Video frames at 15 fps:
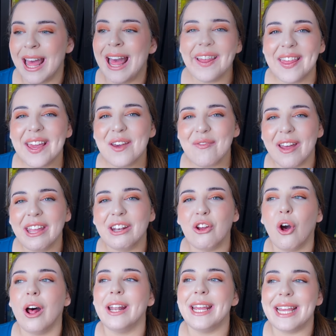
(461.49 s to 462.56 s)
i think if i had
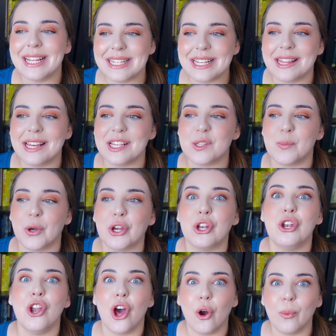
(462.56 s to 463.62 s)
gone into this book
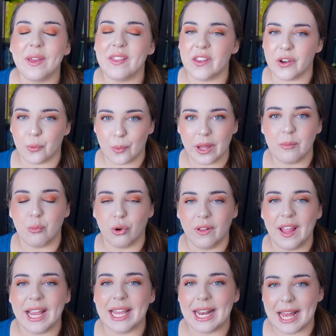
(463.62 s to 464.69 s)
knowing that it read more
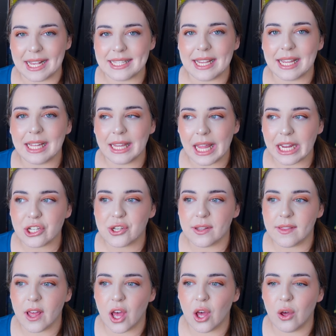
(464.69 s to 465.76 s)
like an essay
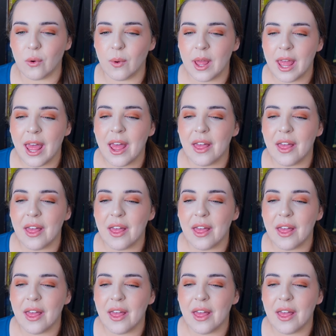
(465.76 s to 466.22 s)
collection though